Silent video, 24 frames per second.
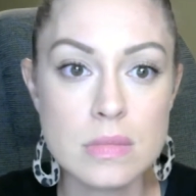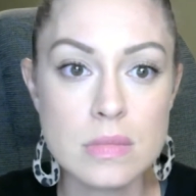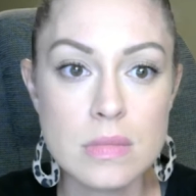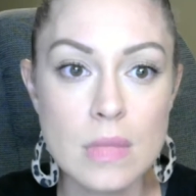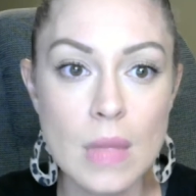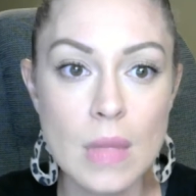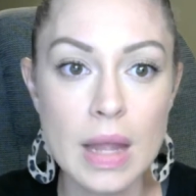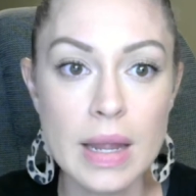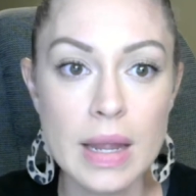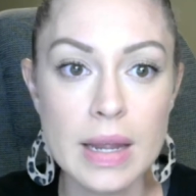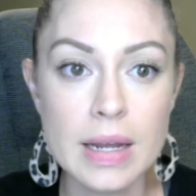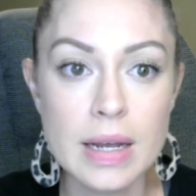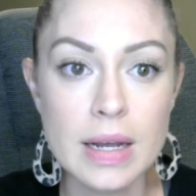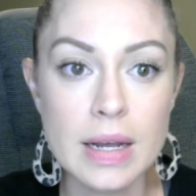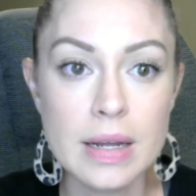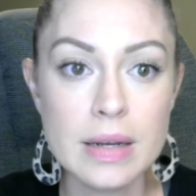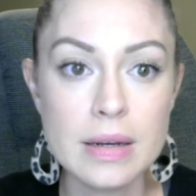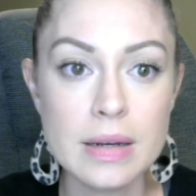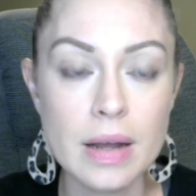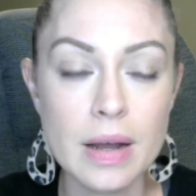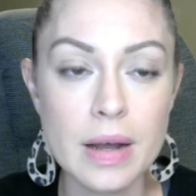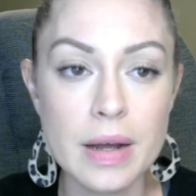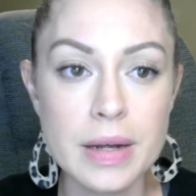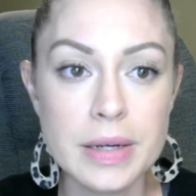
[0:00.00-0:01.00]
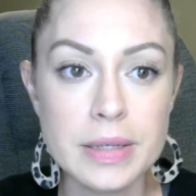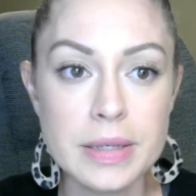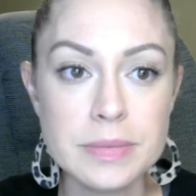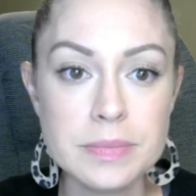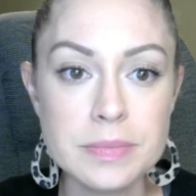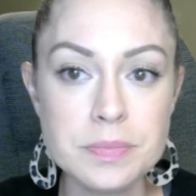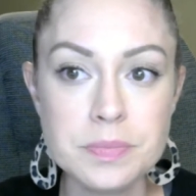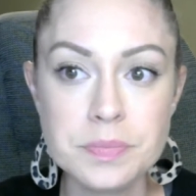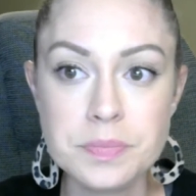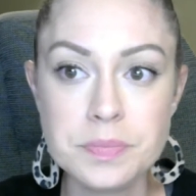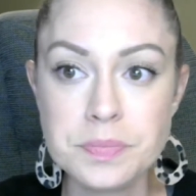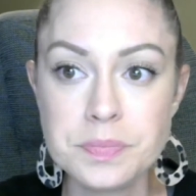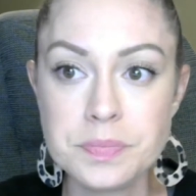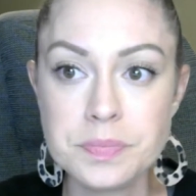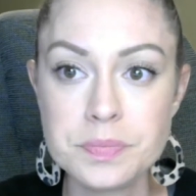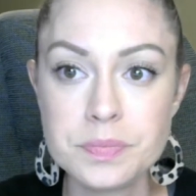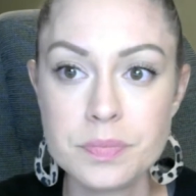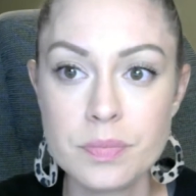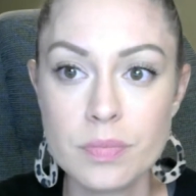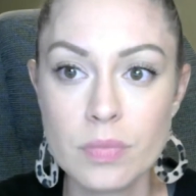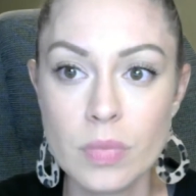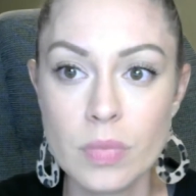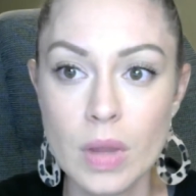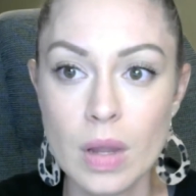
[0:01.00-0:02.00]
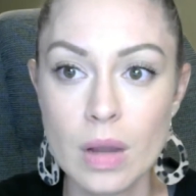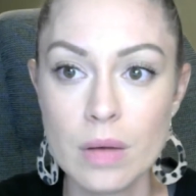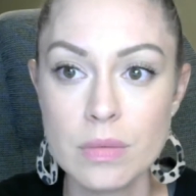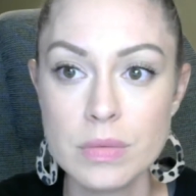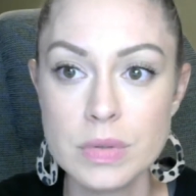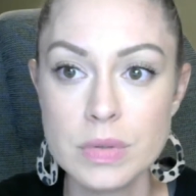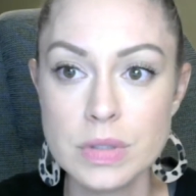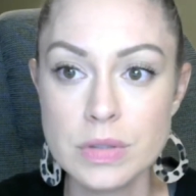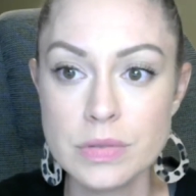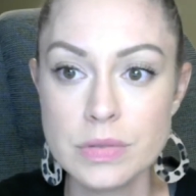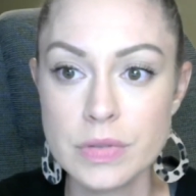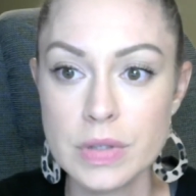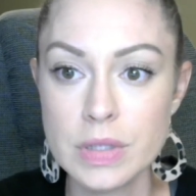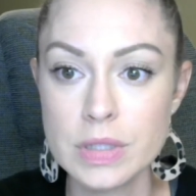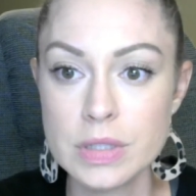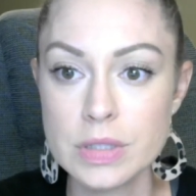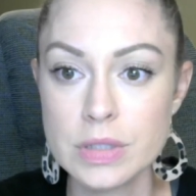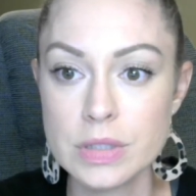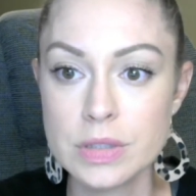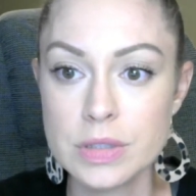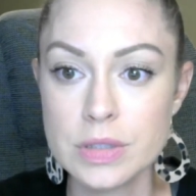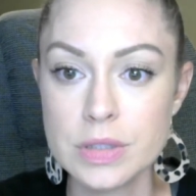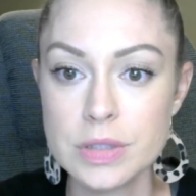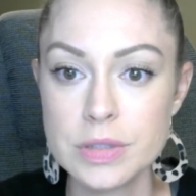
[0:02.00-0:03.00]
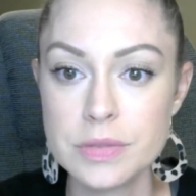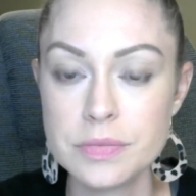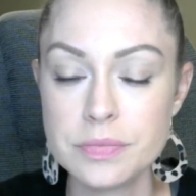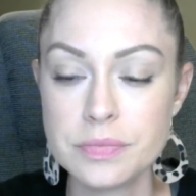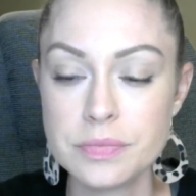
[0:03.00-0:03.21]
And I wonder if I should.